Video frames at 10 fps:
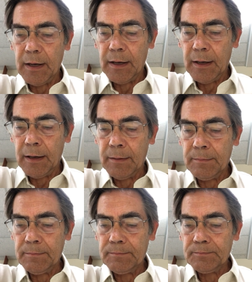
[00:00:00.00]

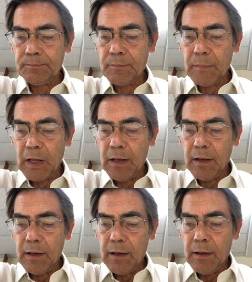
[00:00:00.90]
Um,
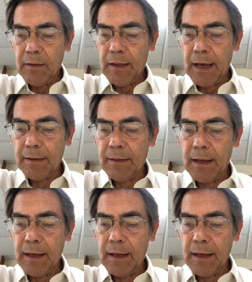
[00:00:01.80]
that